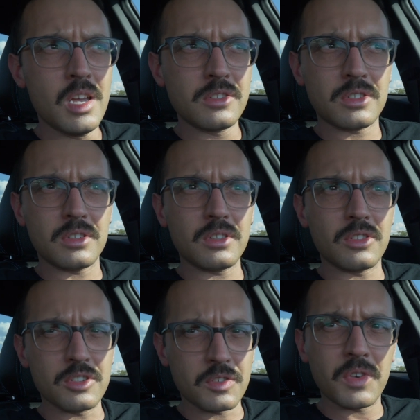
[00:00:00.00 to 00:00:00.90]

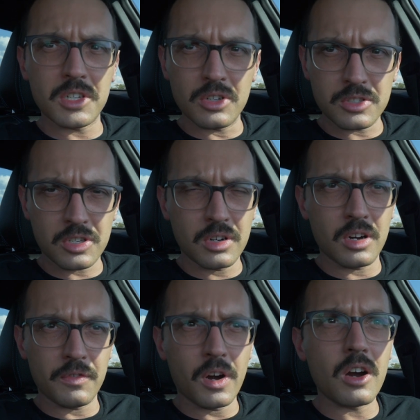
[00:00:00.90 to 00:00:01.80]
there's videos
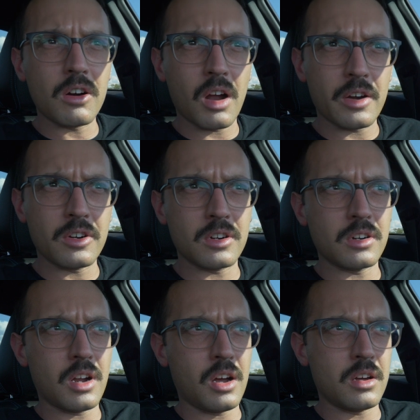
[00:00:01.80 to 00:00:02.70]
of her on
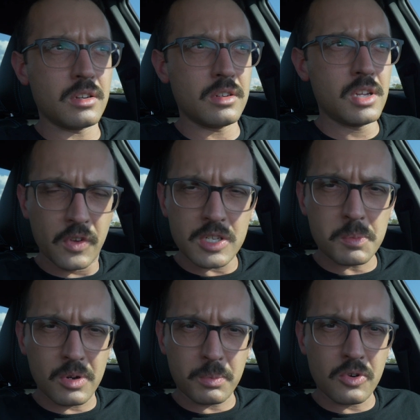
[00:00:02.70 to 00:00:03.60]
her
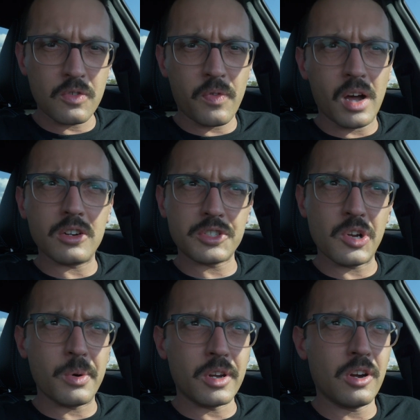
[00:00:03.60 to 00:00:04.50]
Facebook profile
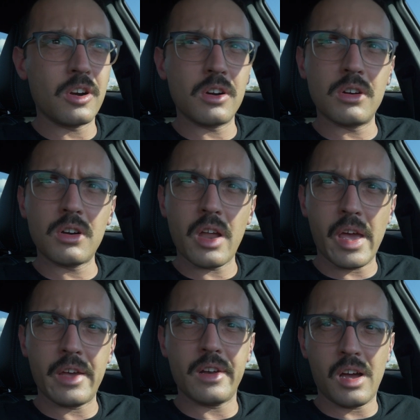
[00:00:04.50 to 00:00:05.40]
showing her
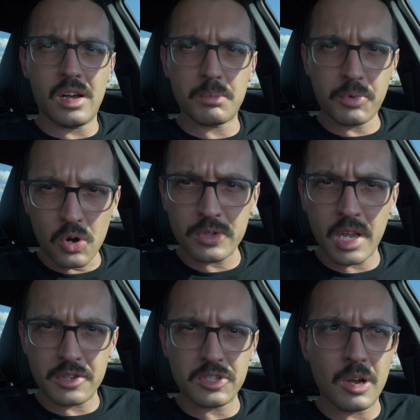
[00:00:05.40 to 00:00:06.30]
at
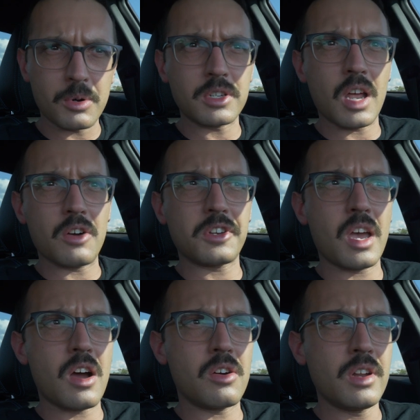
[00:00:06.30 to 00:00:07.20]
protests that were
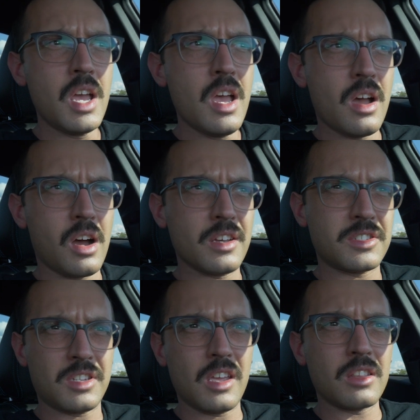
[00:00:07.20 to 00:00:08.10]
downtown,
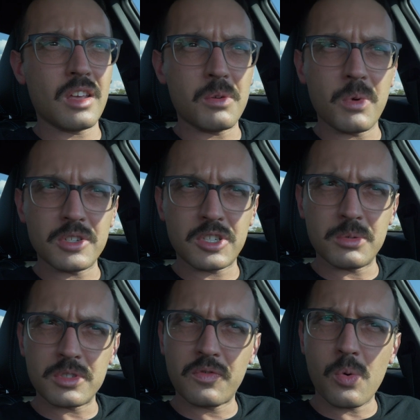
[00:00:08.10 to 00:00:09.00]
saying that when she
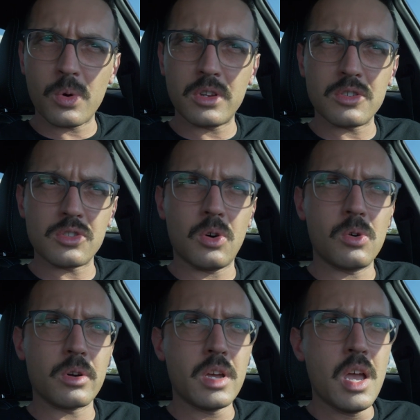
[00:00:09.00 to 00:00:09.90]
was 4 years old,